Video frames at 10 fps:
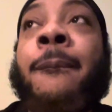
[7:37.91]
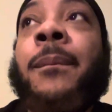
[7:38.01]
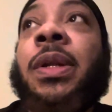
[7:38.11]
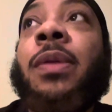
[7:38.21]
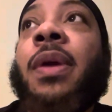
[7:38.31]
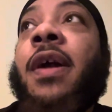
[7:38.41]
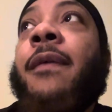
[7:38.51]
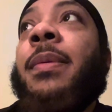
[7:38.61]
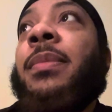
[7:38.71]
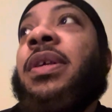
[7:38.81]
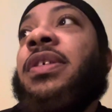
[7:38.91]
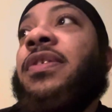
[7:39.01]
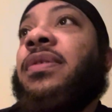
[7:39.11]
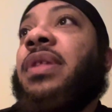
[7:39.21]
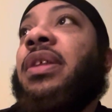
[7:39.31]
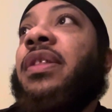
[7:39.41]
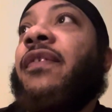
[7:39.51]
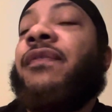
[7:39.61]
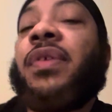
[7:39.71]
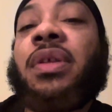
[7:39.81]
But anyway, I remember this, like, the
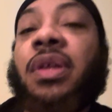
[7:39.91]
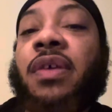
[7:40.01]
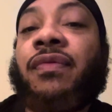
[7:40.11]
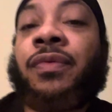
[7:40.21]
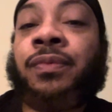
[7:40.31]
feeling of